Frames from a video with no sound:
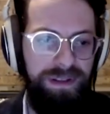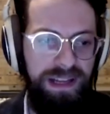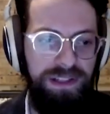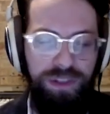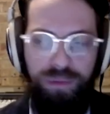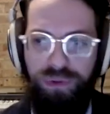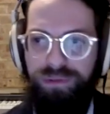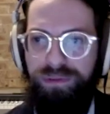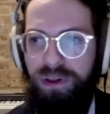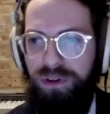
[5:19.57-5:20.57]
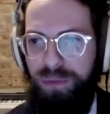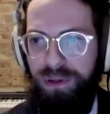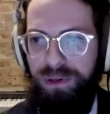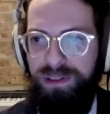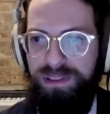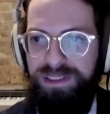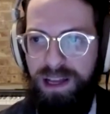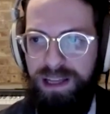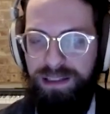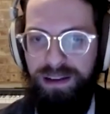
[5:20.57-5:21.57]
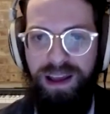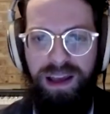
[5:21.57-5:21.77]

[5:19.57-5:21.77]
tension between father and mother and son.